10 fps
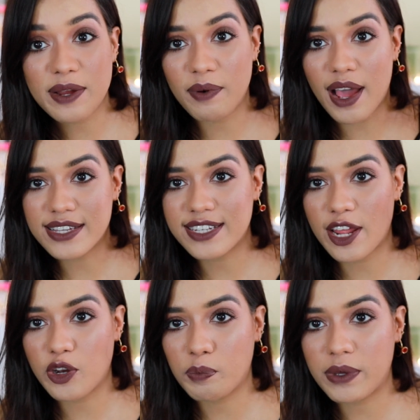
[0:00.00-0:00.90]
are priced
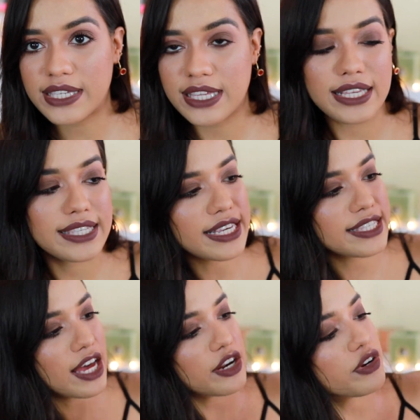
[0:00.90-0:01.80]
at
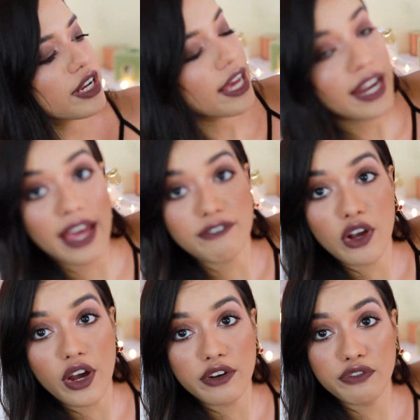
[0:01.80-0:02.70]
₹600, and I've
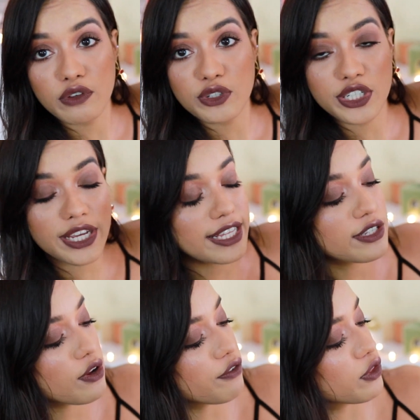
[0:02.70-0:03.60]
got a few
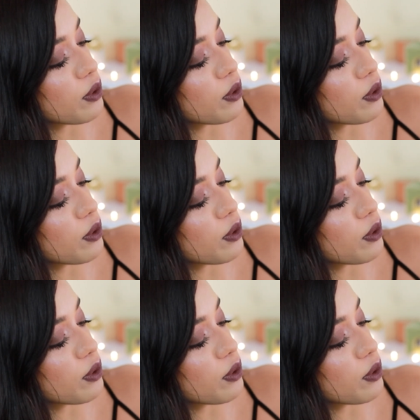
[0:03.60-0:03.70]
shades of